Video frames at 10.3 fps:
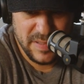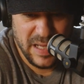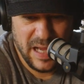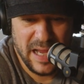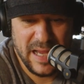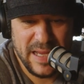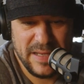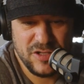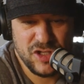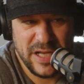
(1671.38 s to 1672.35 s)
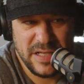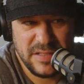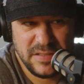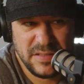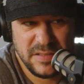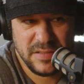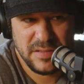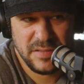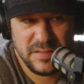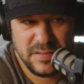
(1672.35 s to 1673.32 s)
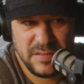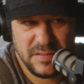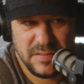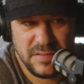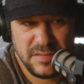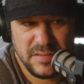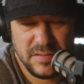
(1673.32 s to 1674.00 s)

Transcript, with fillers: the I gens Yes.